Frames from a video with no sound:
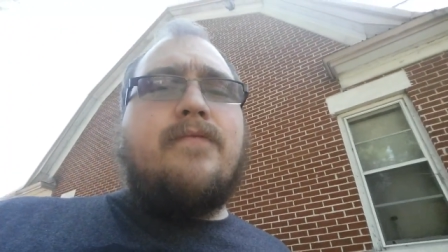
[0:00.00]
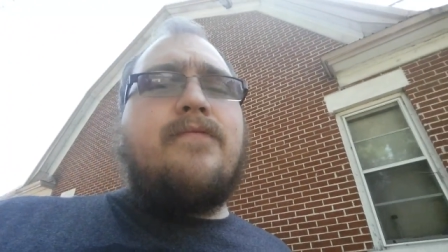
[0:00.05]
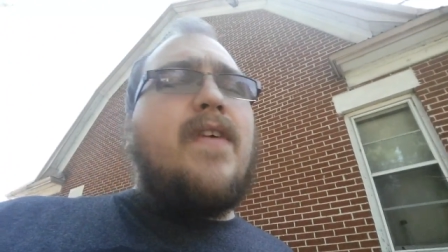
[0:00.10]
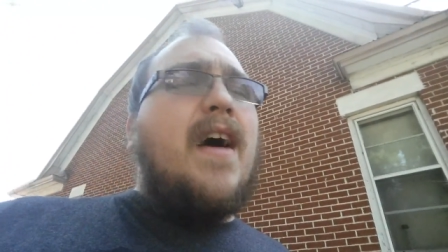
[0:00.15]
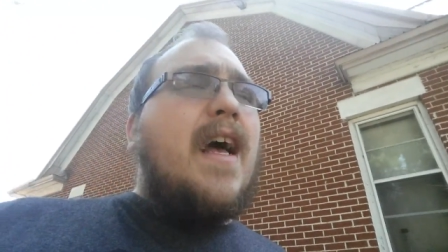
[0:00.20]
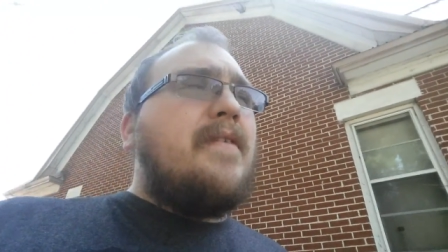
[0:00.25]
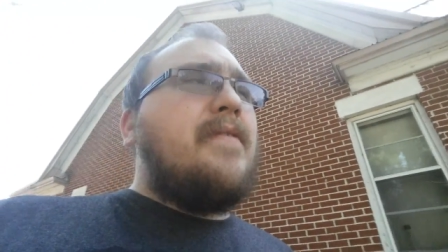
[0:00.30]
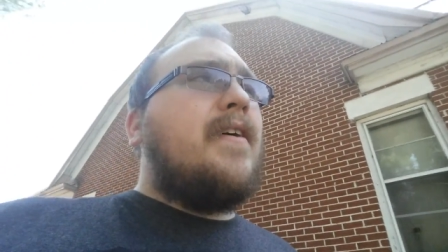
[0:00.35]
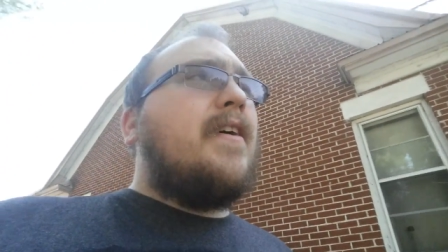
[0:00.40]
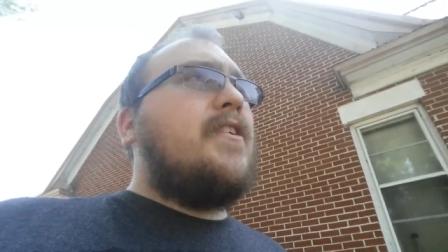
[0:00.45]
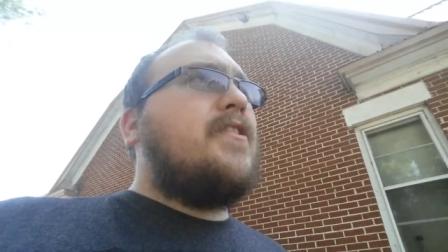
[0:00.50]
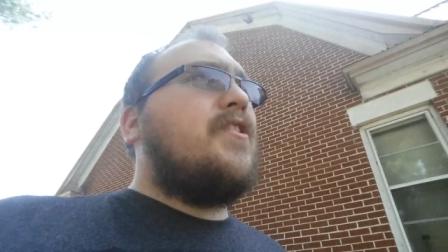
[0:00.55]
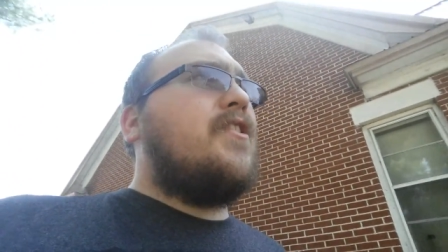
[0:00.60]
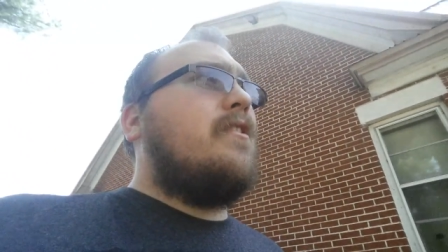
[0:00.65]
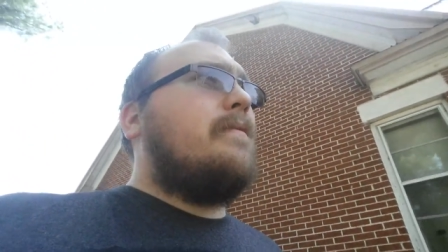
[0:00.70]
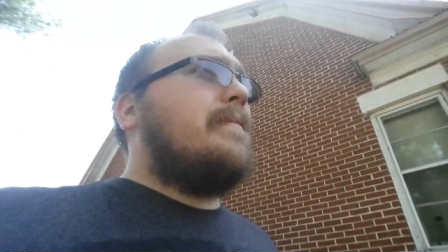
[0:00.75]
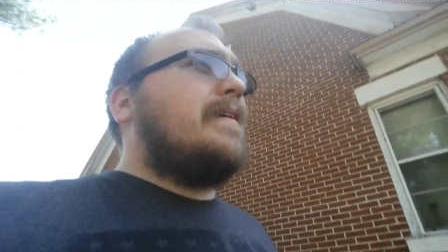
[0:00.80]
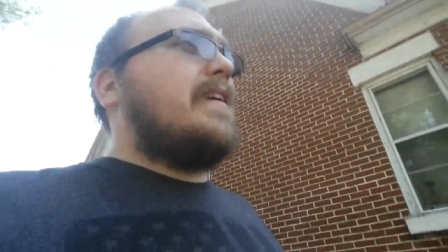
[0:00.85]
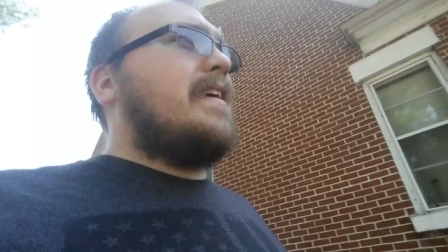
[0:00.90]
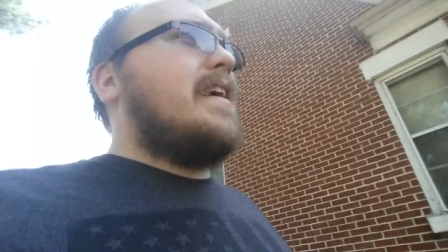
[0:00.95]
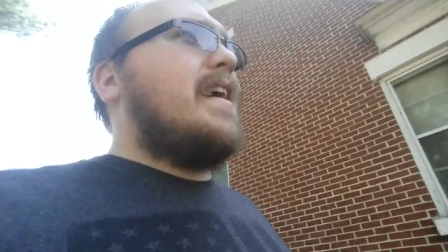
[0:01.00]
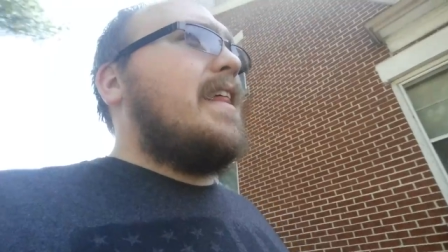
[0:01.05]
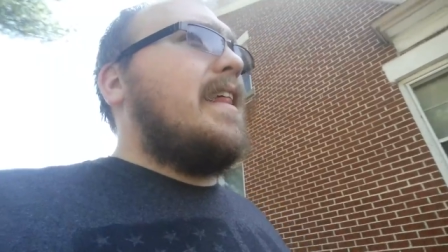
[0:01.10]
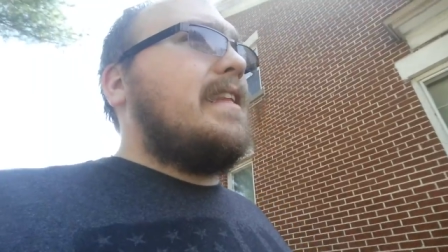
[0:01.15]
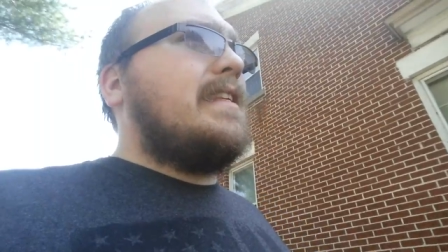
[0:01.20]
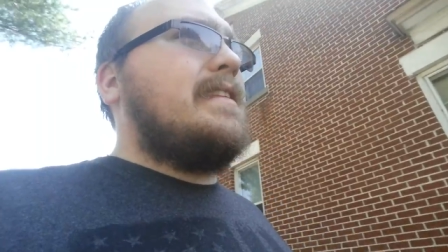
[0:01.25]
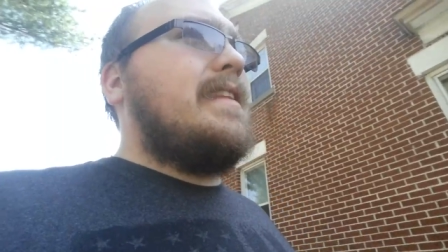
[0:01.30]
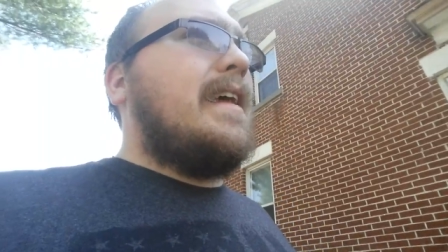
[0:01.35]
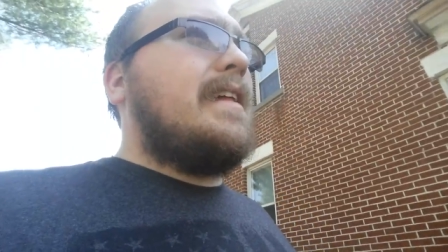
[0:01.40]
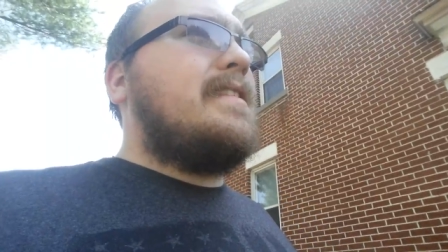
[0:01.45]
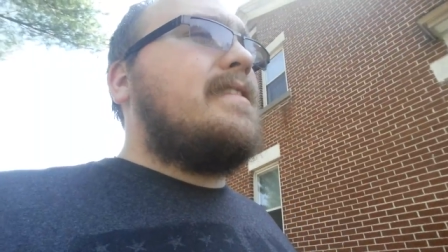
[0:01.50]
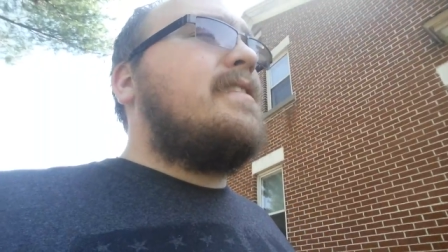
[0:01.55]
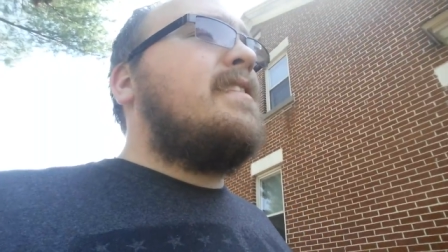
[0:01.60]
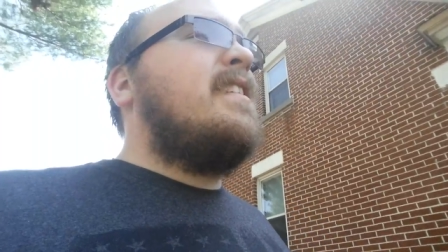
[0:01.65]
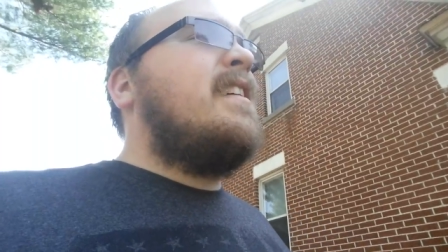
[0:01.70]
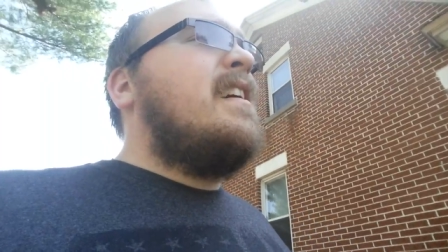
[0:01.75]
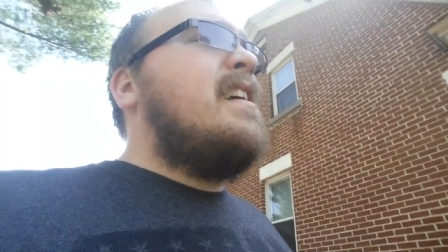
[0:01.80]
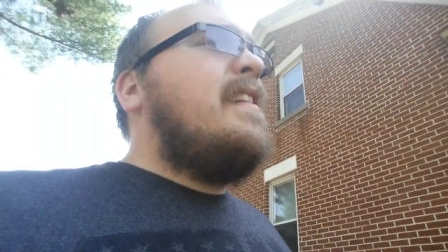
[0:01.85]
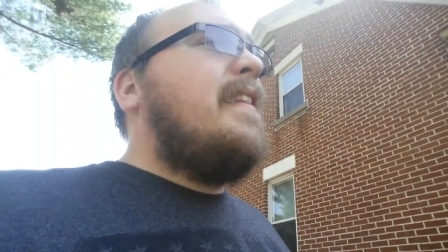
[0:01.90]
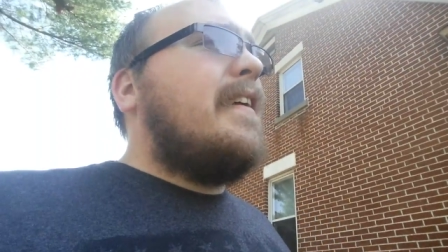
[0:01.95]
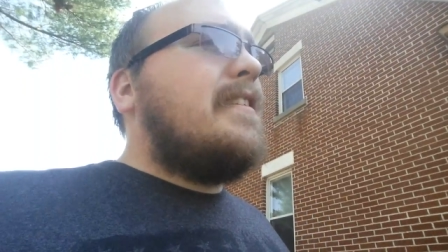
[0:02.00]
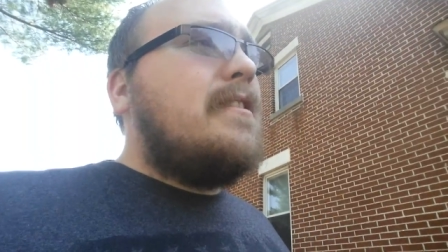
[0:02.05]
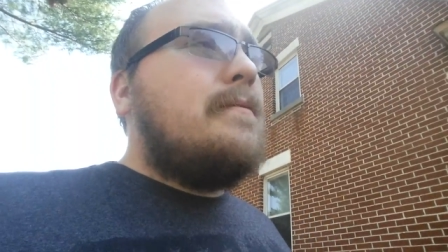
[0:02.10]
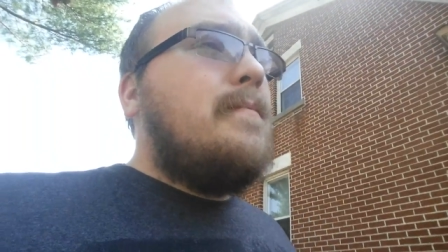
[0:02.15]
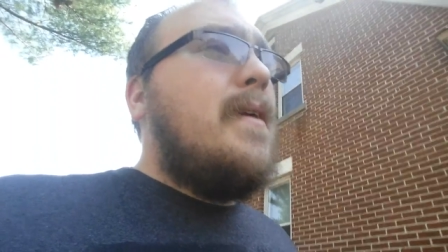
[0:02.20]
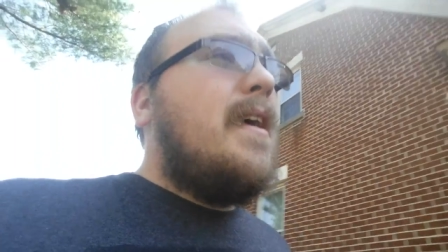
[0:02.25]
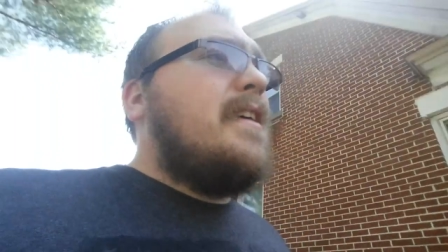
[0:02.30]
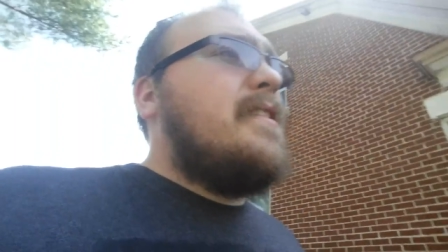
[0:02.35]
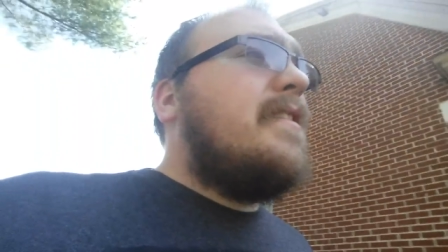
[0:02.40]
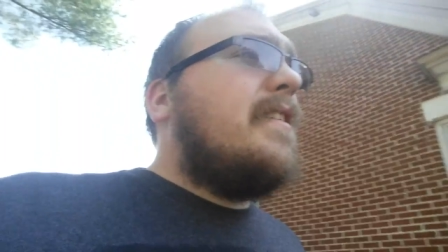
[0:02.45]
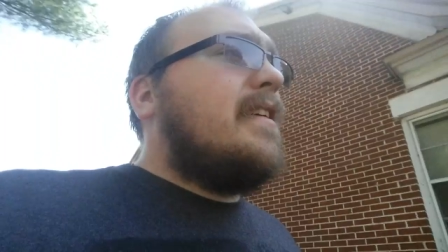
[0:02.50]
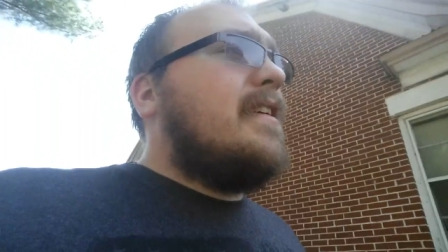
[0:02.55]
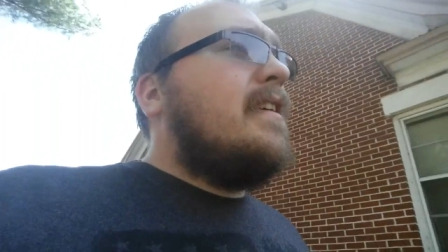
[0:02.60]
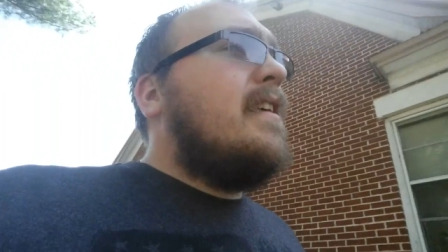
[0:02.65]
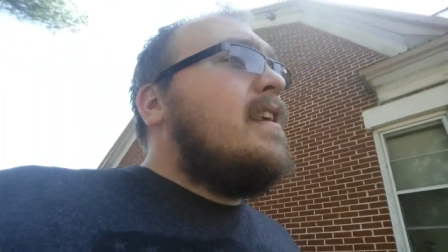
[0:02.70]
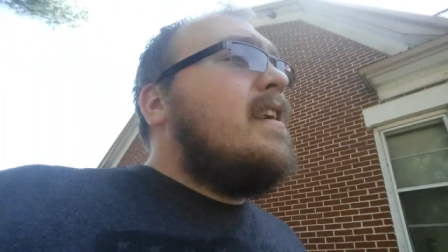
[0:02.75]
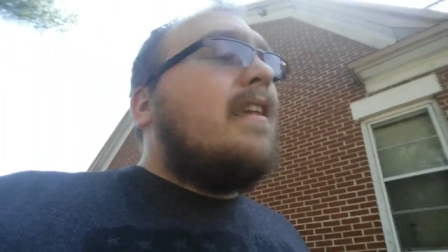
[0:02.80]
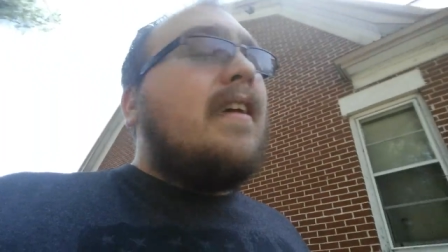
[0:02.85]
500. Oh my God. That's amazing.